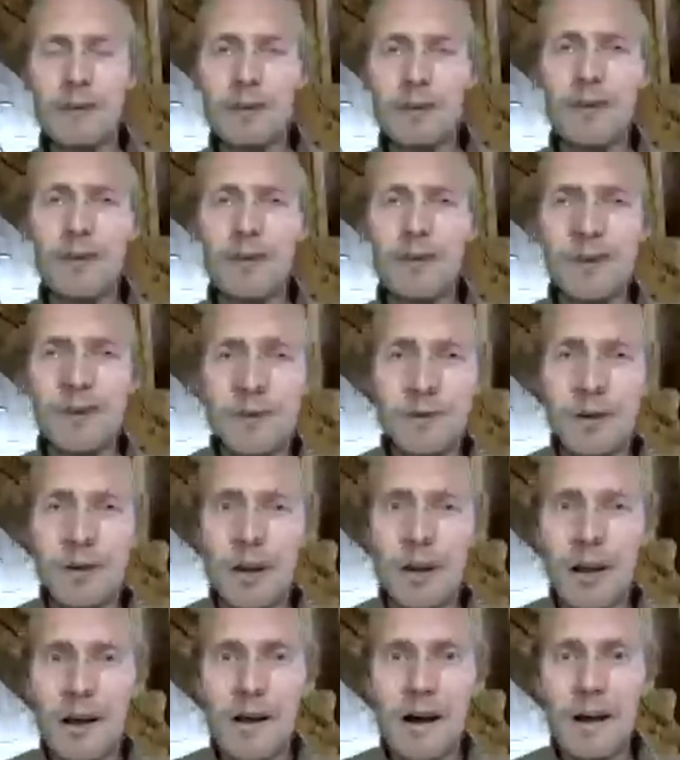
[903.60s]
I want to
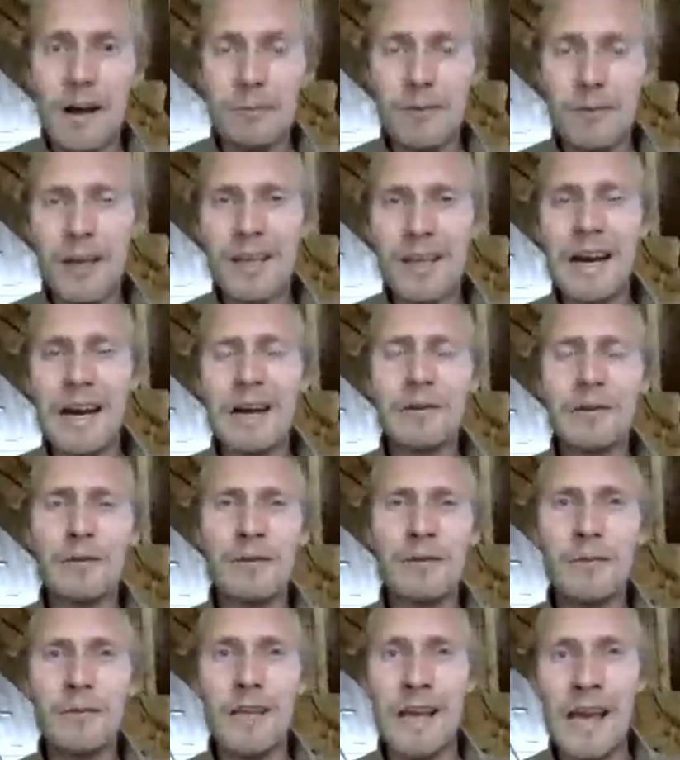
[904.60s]
make out
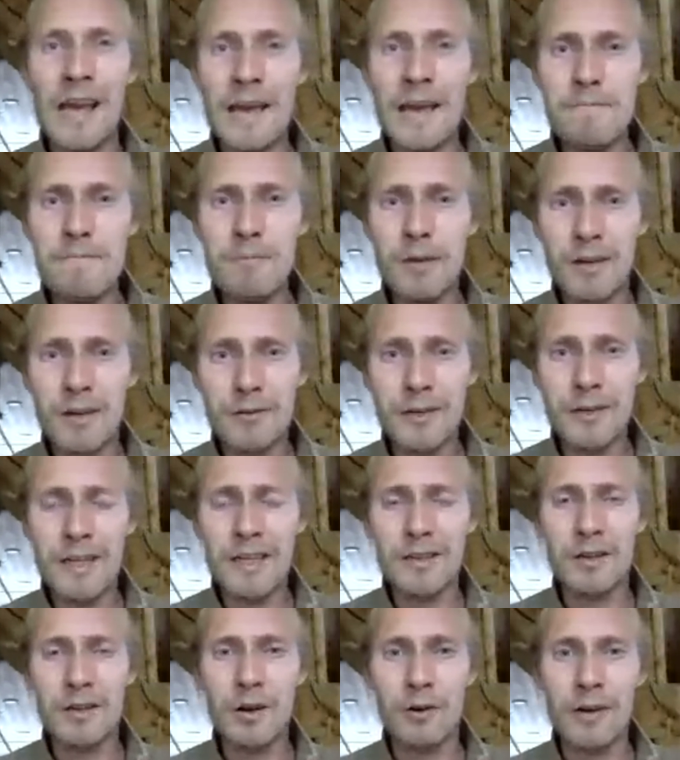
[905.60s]
from the
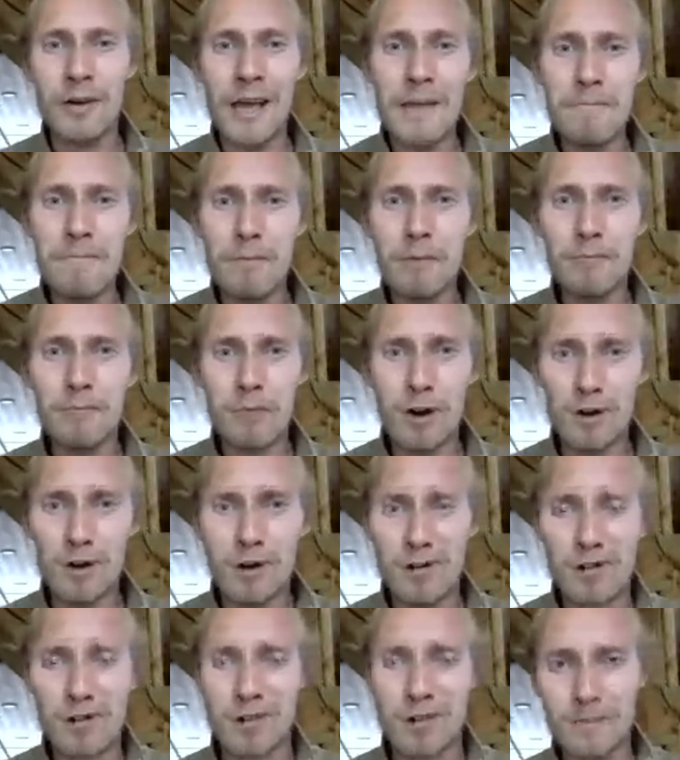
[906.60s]
hempcrete or hemp
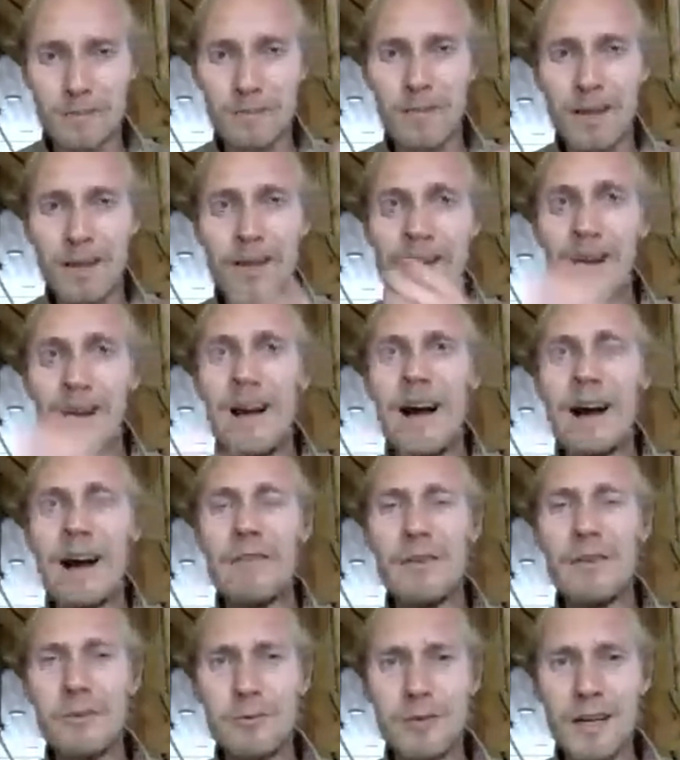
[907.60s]
blocks. I
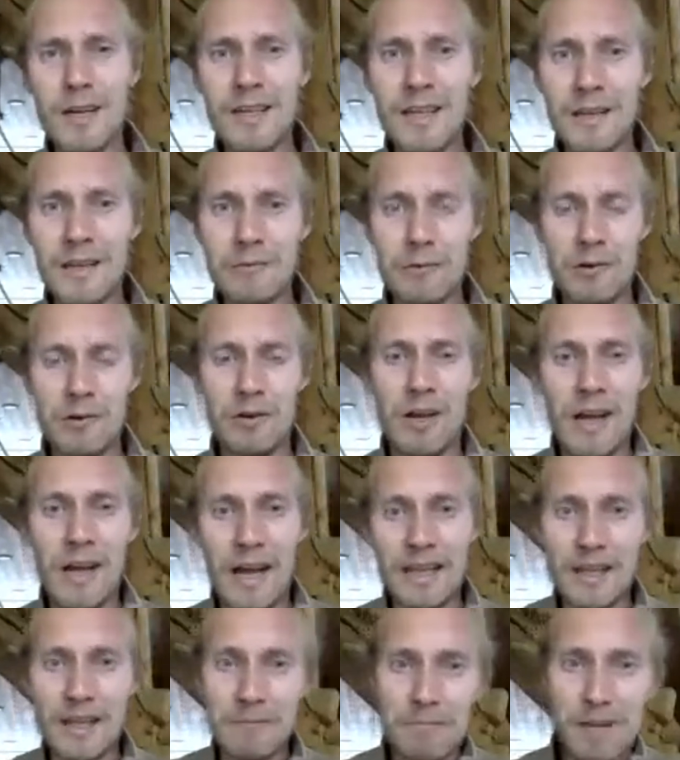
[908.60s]
want to try that one and
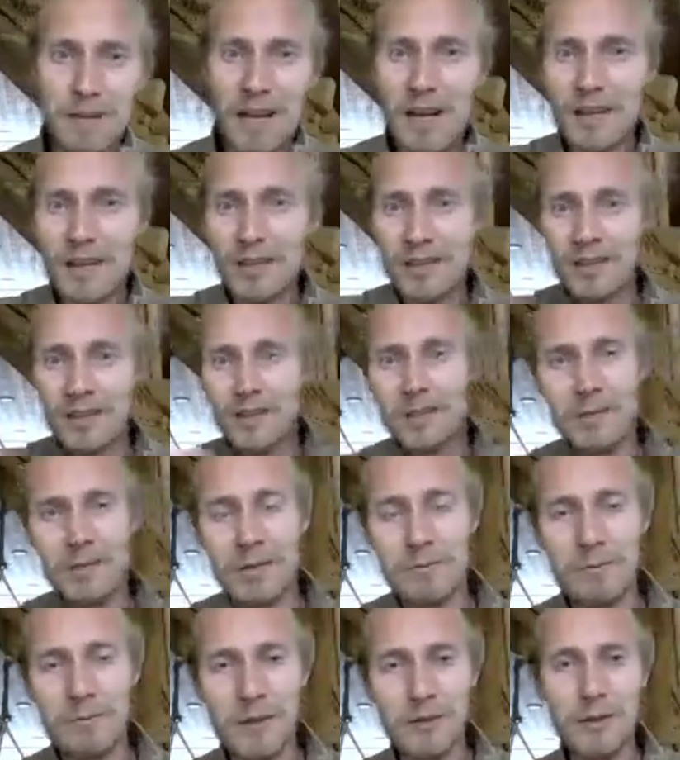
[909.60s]
then plaster it with
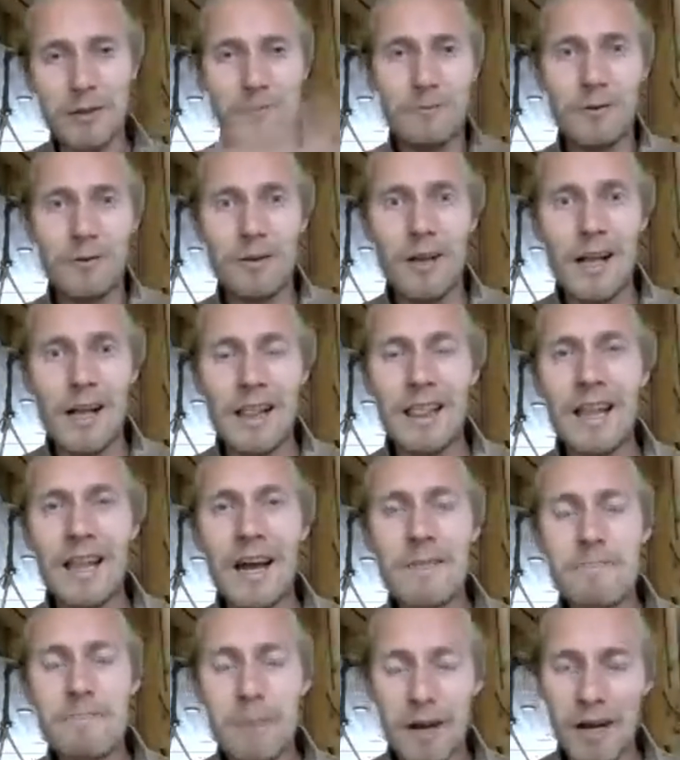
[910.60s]
beautiful
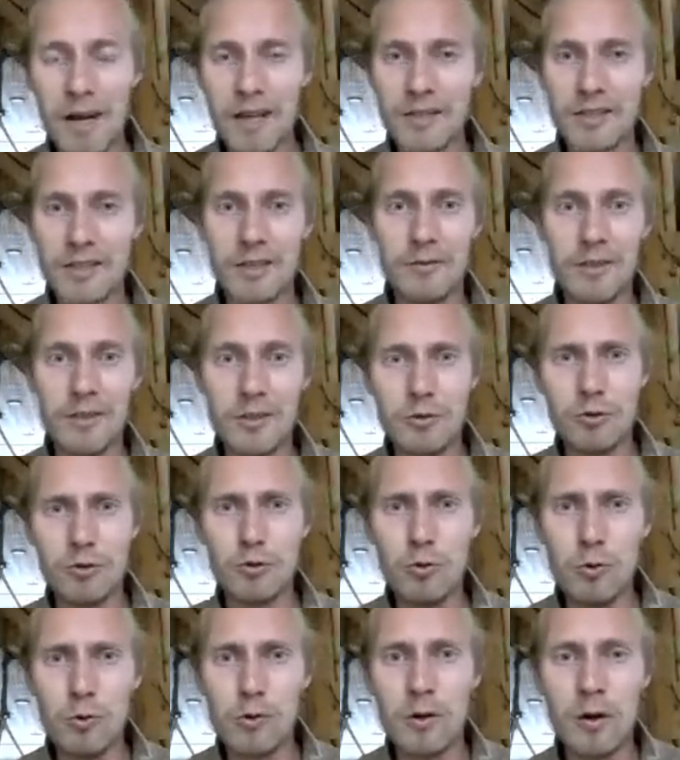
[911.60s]
lime plaster with
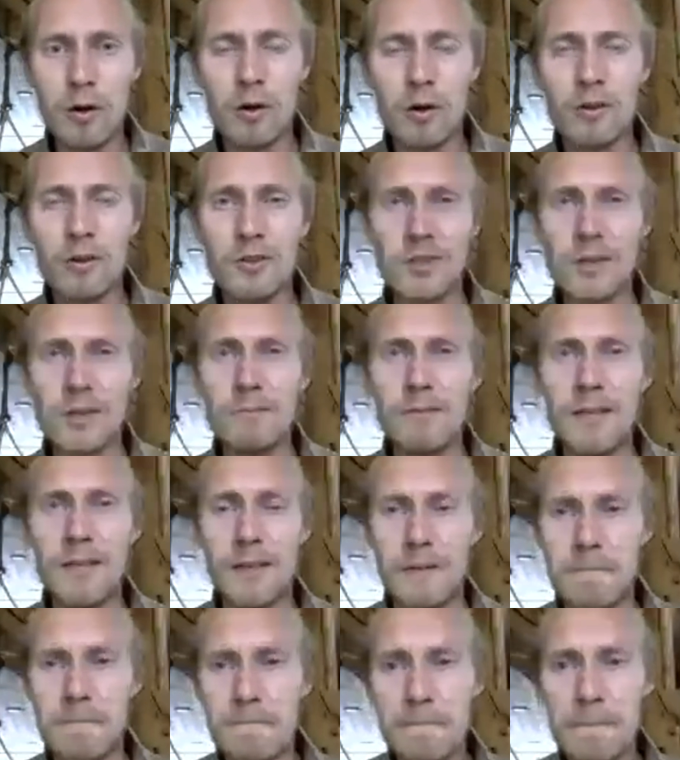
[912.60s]
stucco or something.
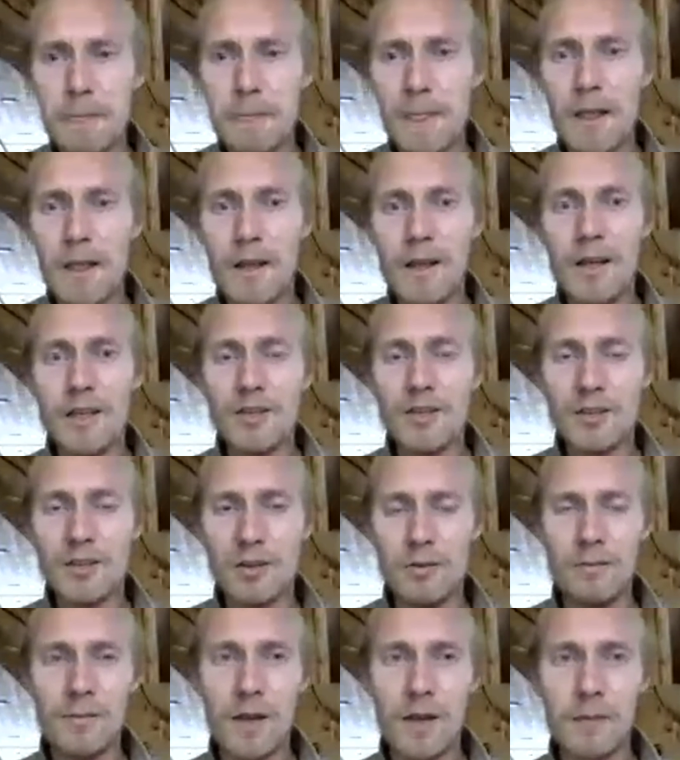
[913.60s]
So
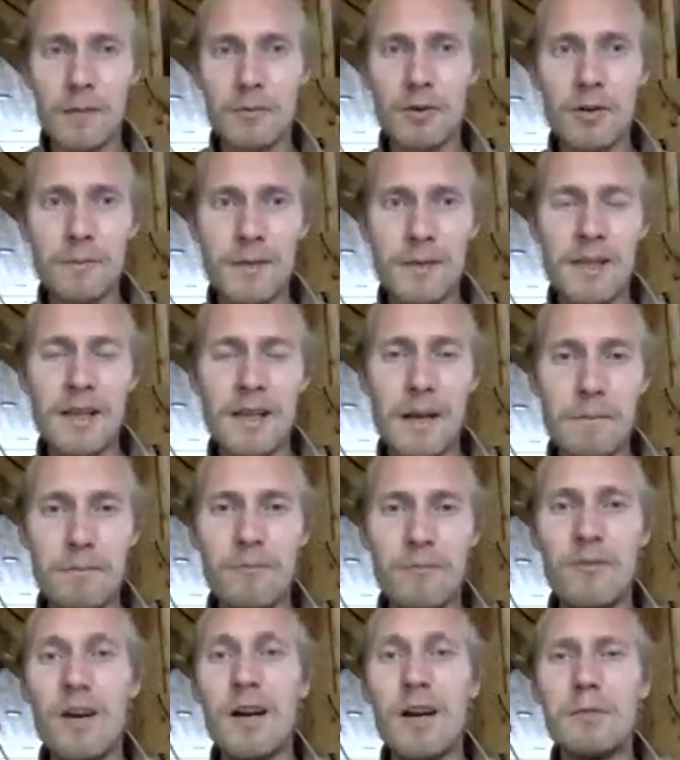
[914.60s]
I'm gonna build a
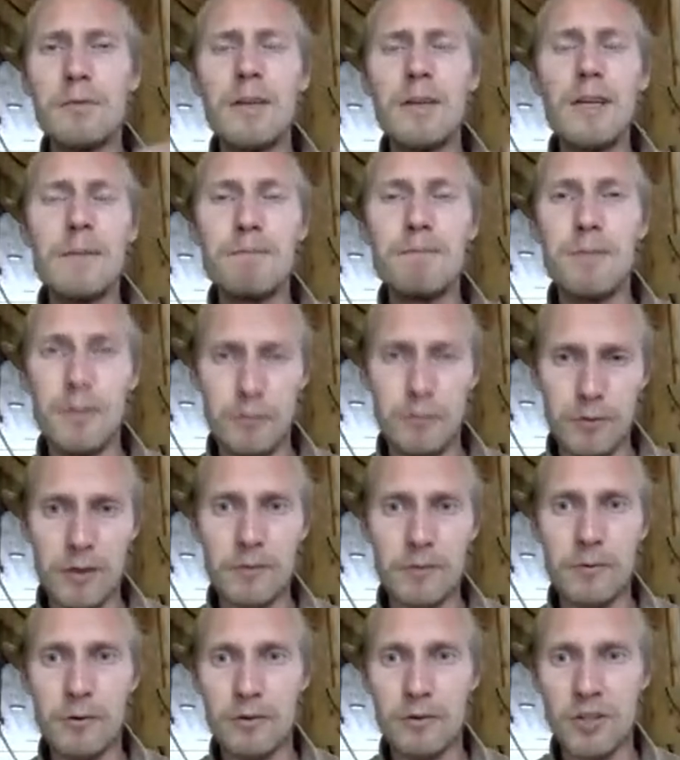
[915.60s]
really
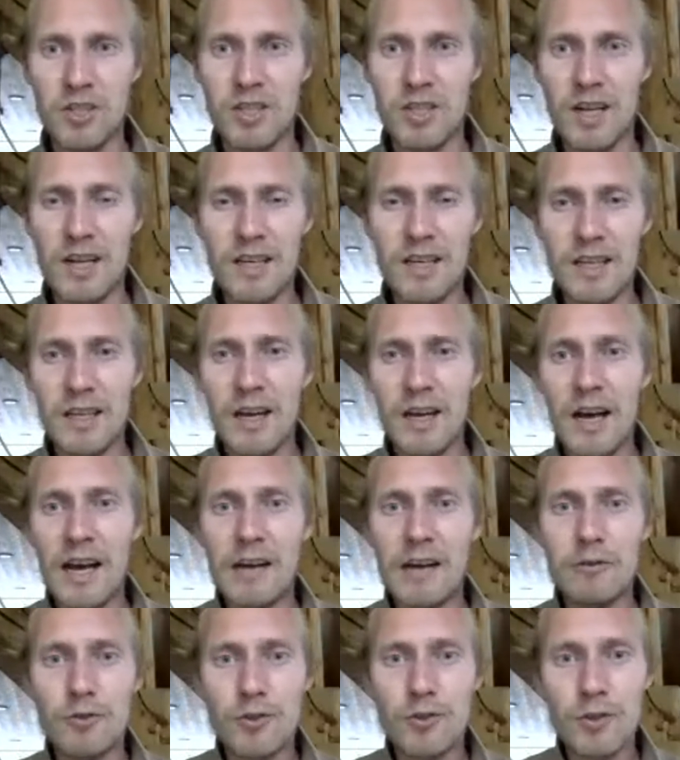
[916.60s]
beautiful and shiny
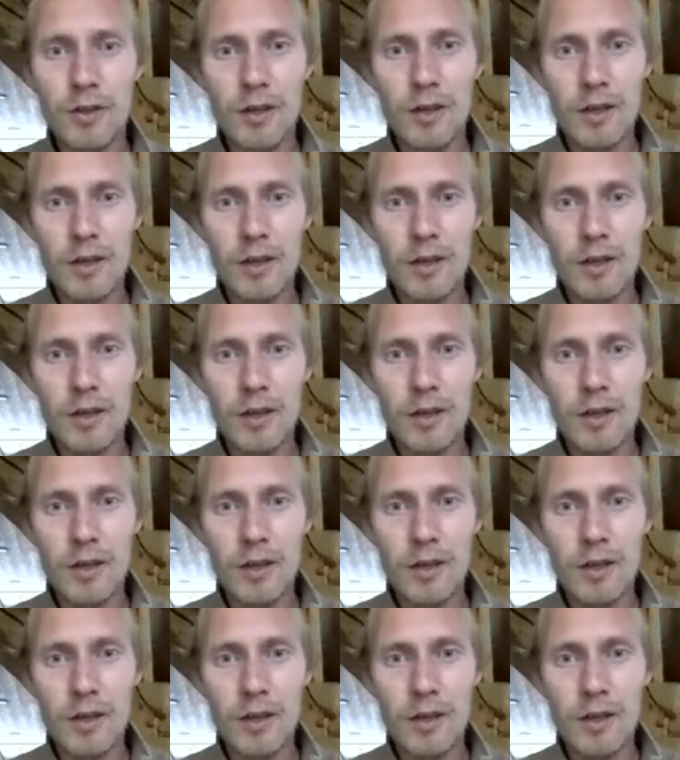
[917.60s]
house.